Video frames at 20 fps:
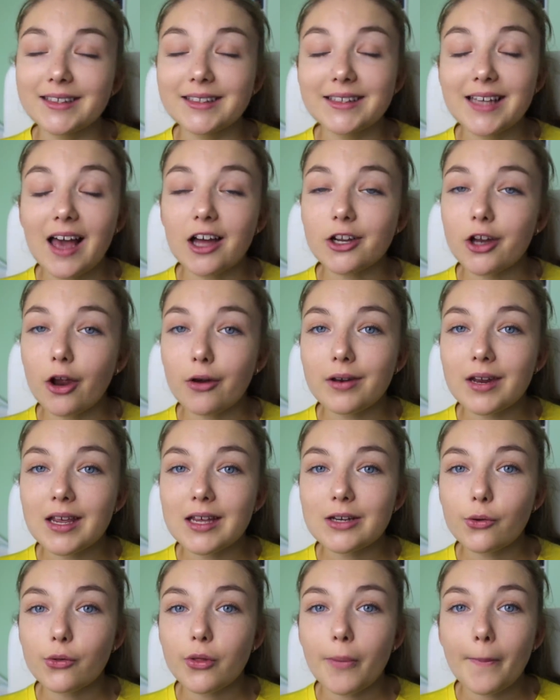yeah, I don't
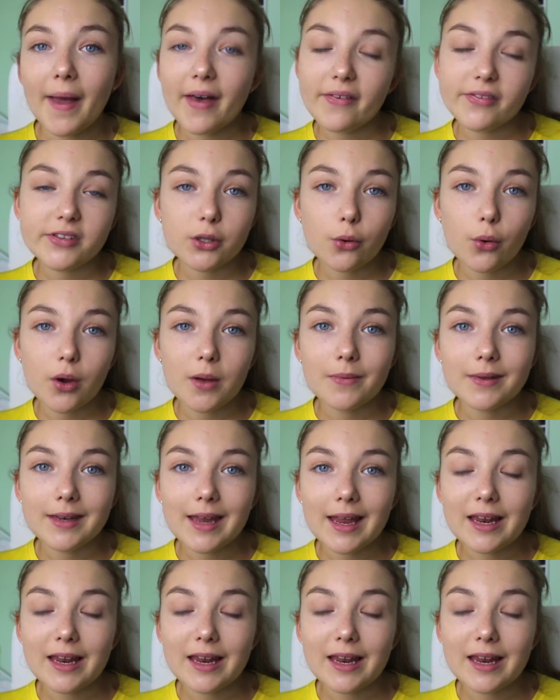need all the maths equipment